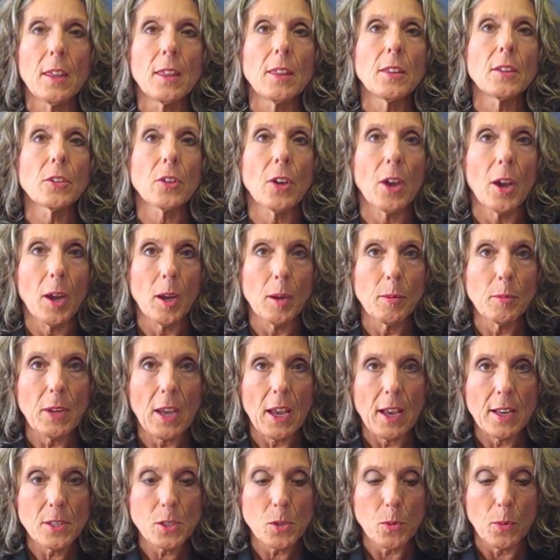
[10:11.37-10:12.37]
The time to
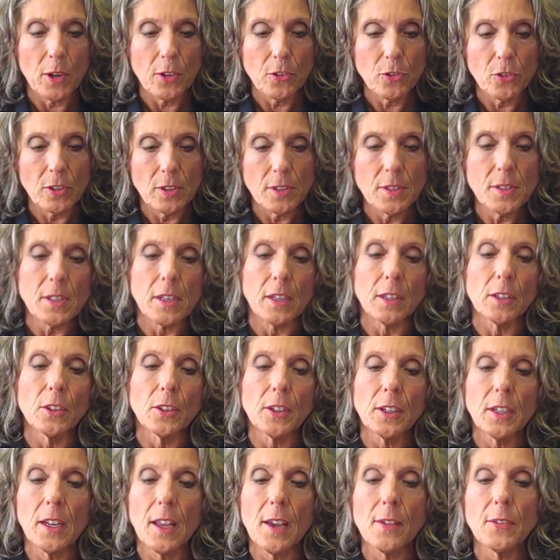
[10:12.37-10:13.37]
ask questions and
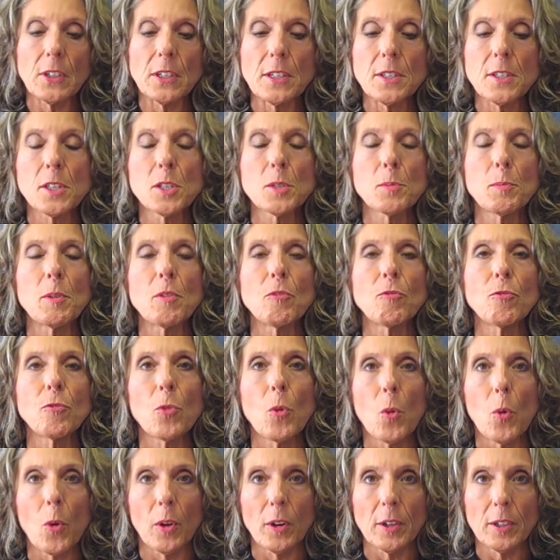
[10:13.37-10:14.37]
look at evidence is
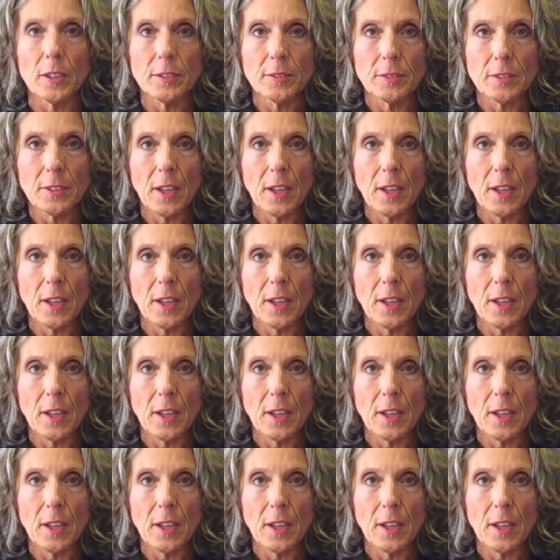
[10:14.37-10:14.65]
before,